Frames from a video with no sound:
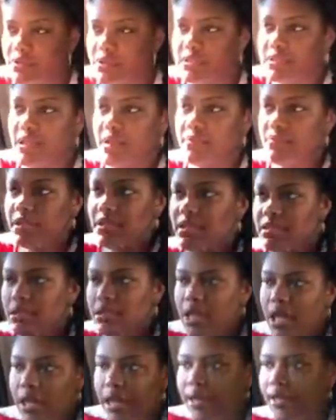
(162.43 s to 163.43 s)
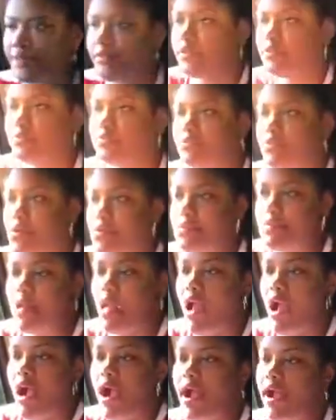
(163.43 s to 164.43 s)
it was something like.
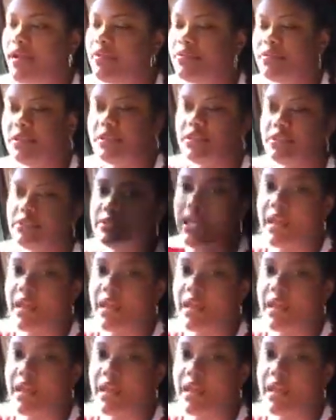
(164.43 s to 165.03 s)
I don't know